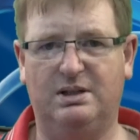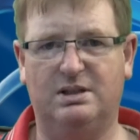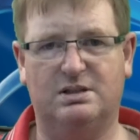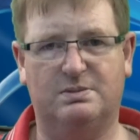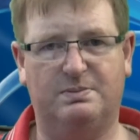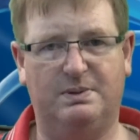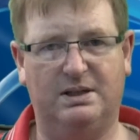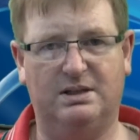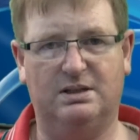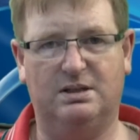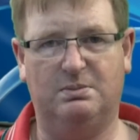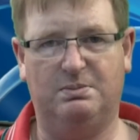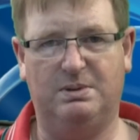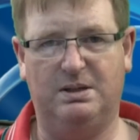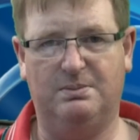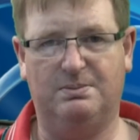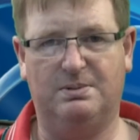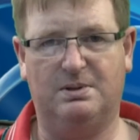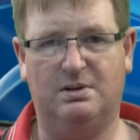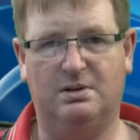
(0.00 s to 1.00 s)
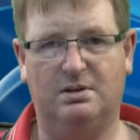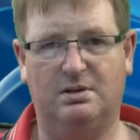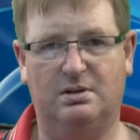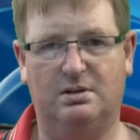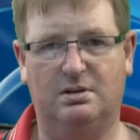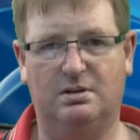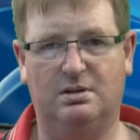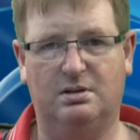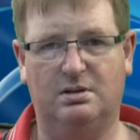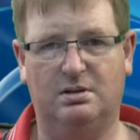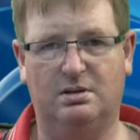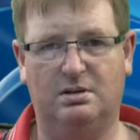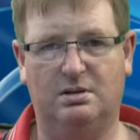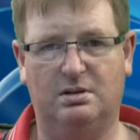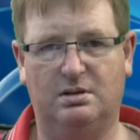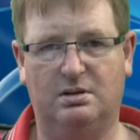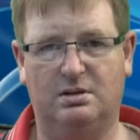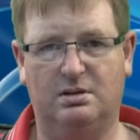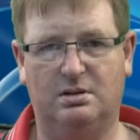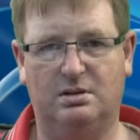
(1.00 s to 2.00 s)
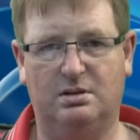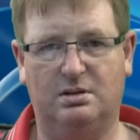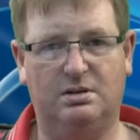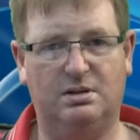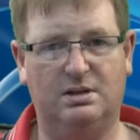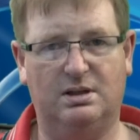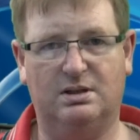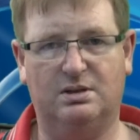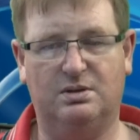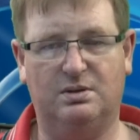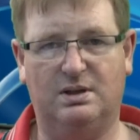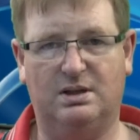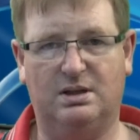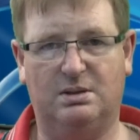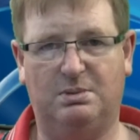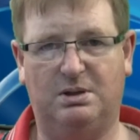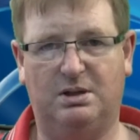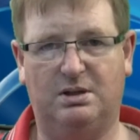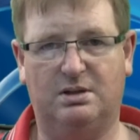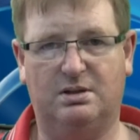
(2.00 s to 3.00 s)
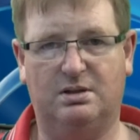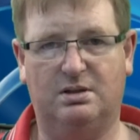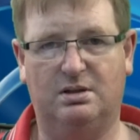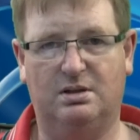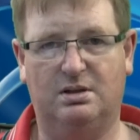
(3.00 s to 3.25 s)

they speaking to people who can't do anything about it